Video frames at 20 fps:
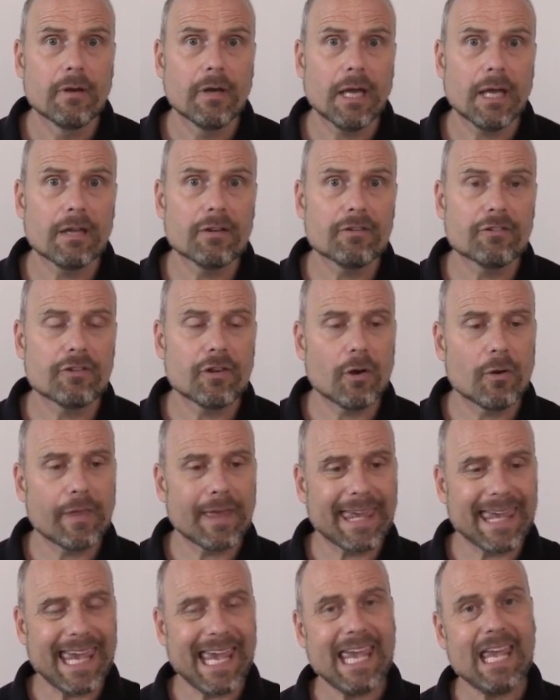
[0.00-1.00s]
And so the
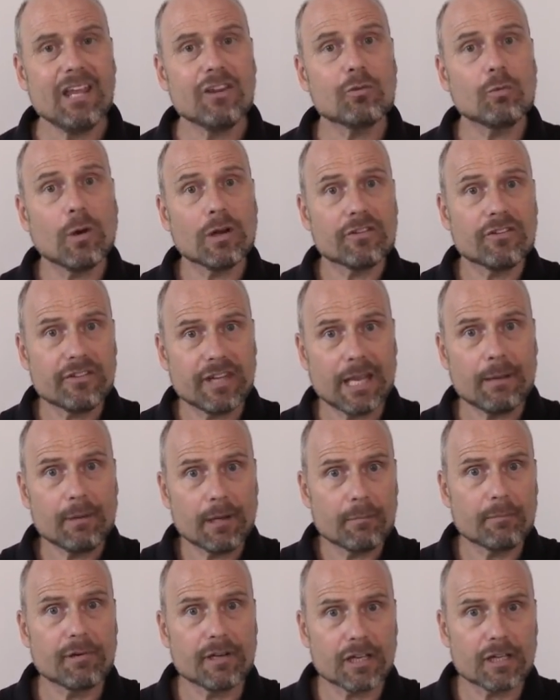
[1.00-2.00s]
Ks want stable
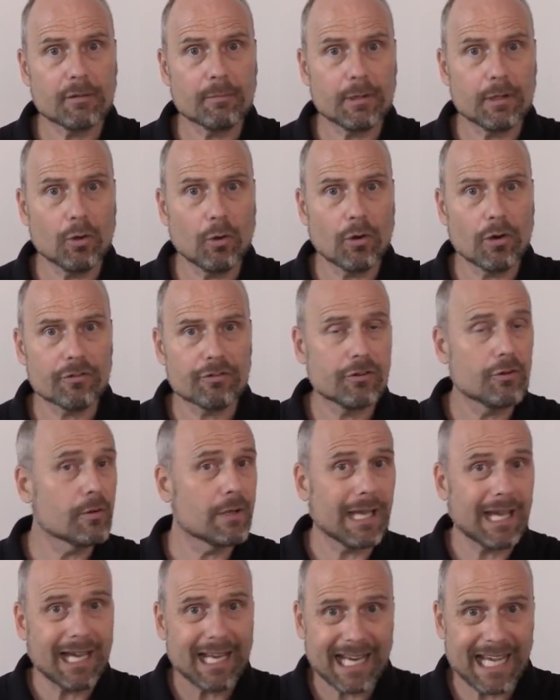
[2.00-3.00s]
and predictable laws. You
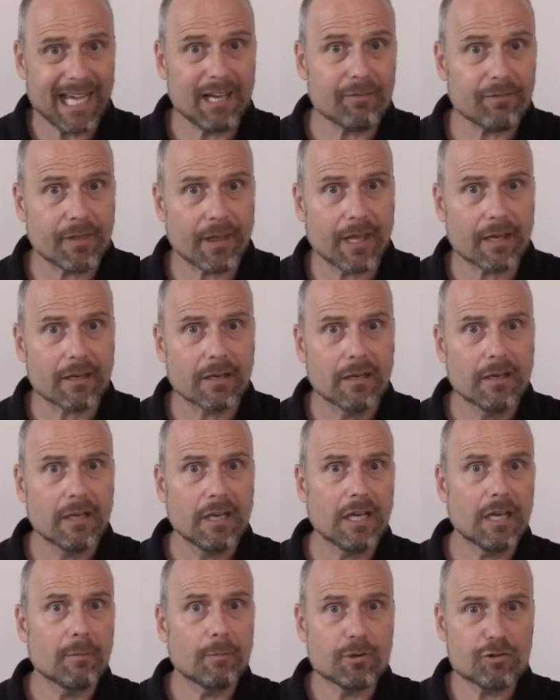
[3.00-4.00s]
can't have that
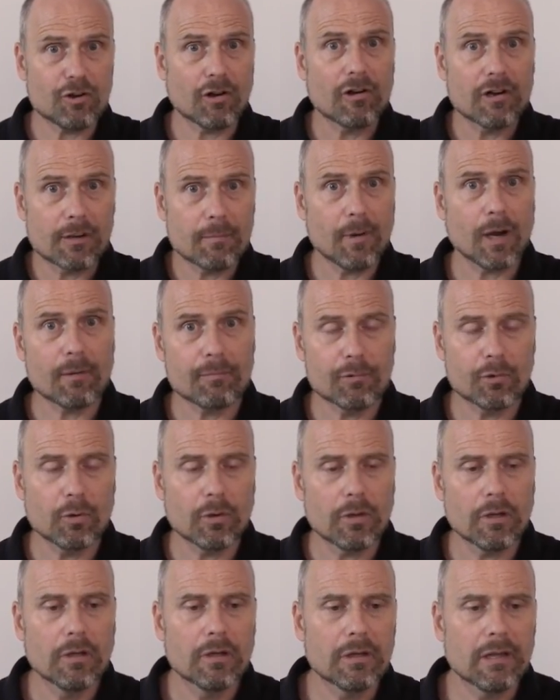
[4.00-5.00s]
in a majority mob
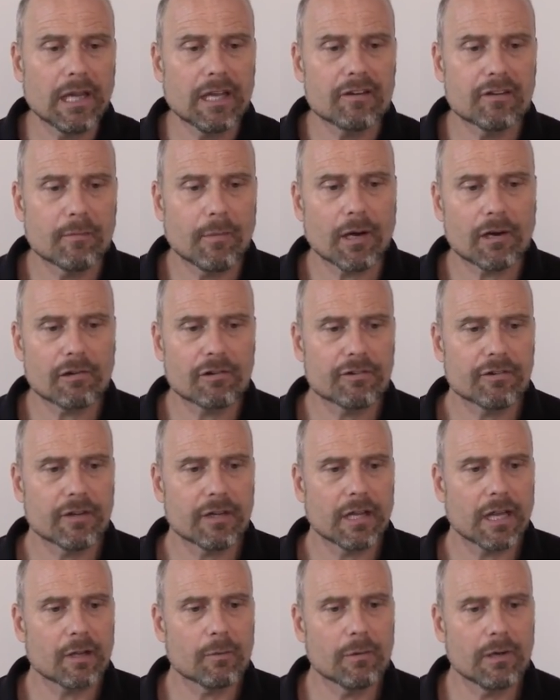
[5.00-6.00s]
rule late democracy
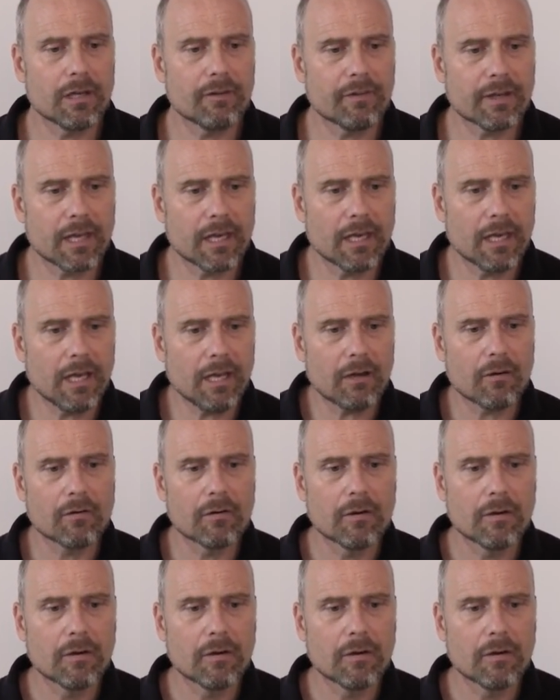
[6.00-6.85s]
like we're living in now.